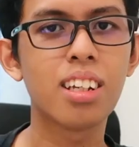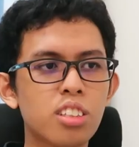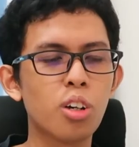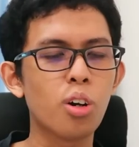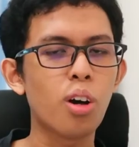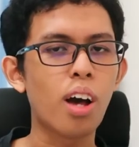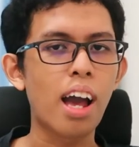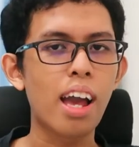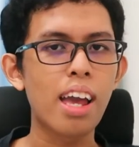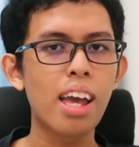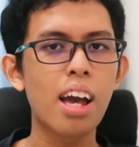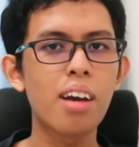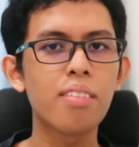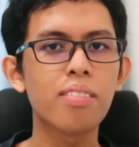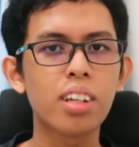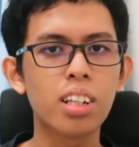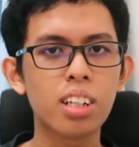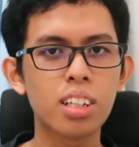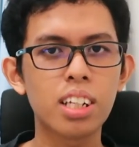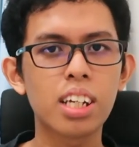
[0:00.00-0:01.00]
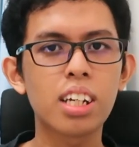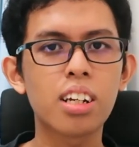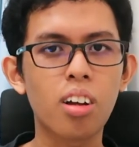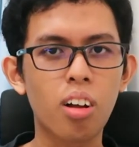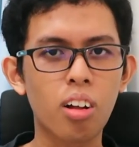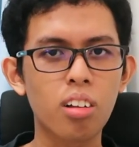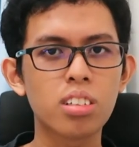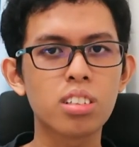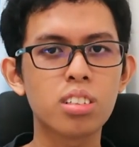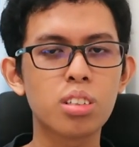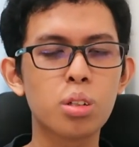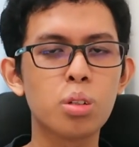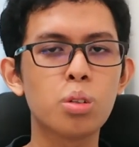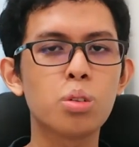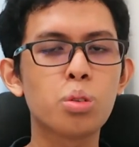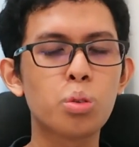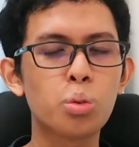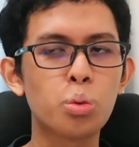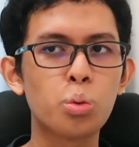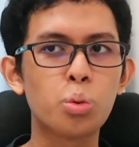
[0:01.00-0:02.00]
So I have a link
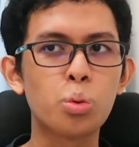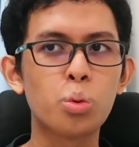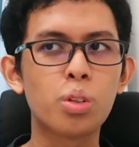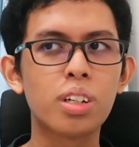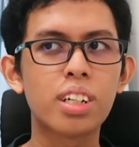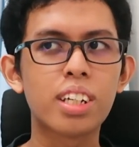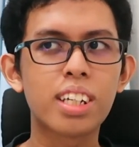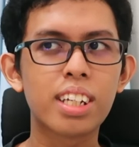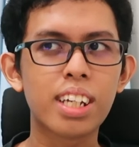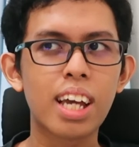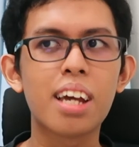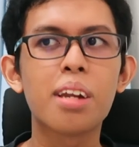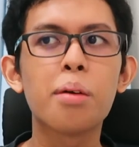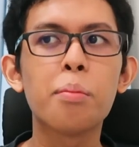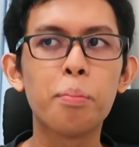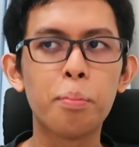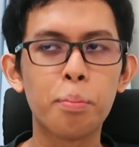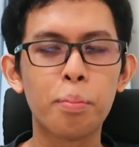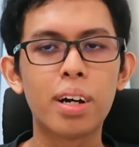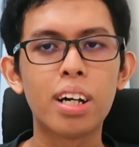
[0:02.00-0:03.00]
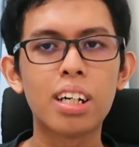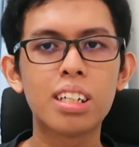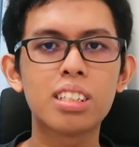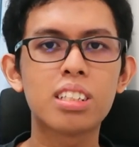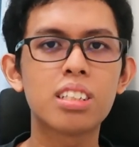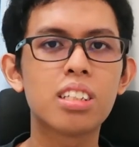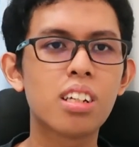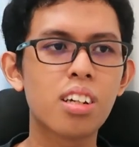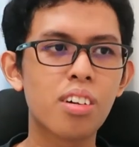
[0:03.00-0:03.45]
also to get a bus